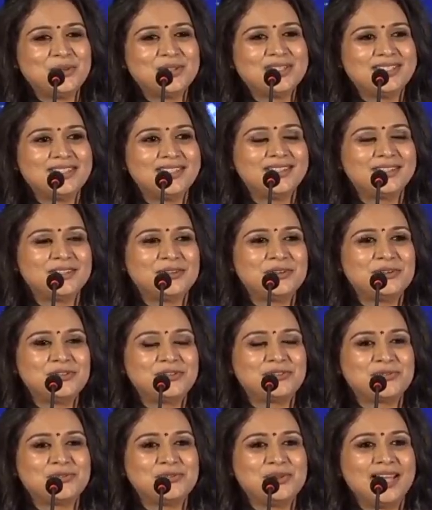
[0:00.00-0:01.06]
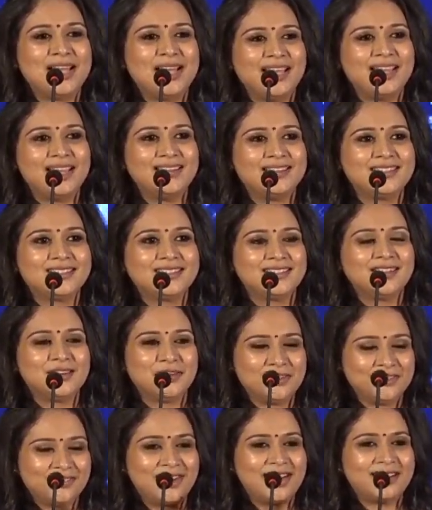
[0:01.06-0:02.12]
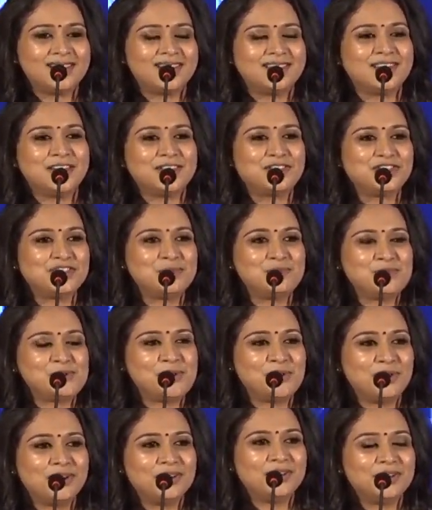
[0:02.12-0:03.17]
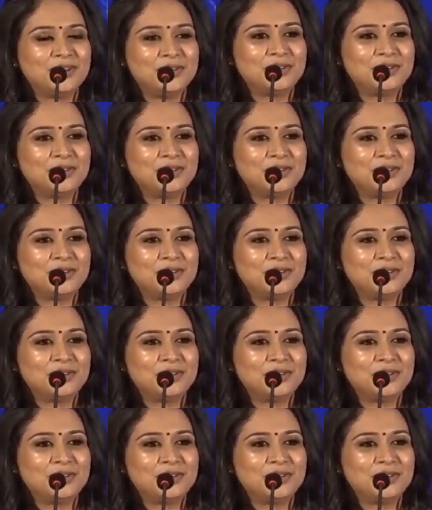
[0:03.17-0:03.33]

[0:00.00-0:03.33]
sir, through light, or rather touched upon,